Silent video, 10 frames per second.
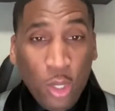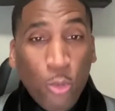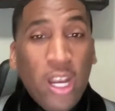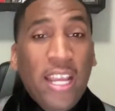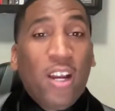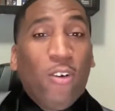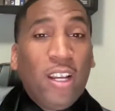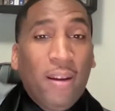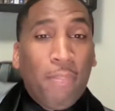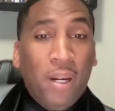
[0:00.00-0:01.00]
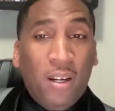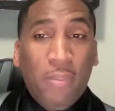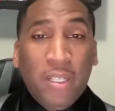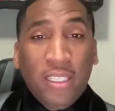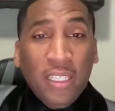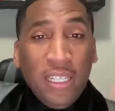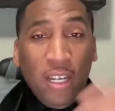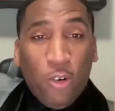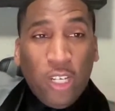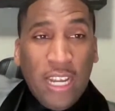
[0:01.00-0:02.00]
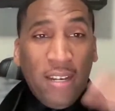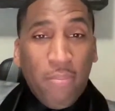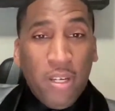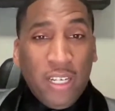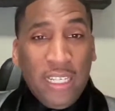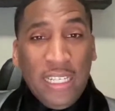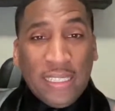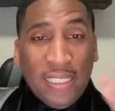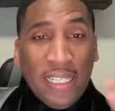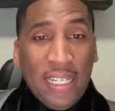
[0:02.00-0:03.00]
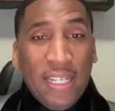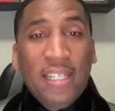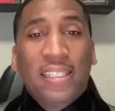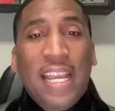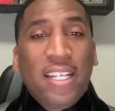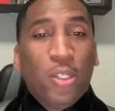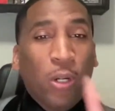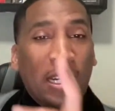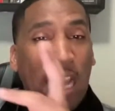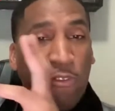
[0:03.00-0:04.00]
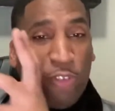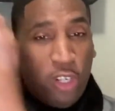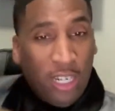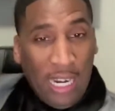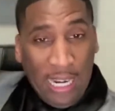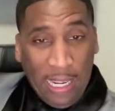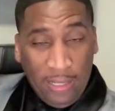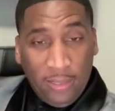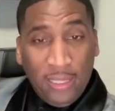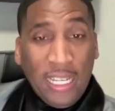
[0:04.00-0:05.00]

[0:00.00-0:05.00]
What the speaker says: Well, they over there bombing over there in the Middle East, and then they doing that for the land.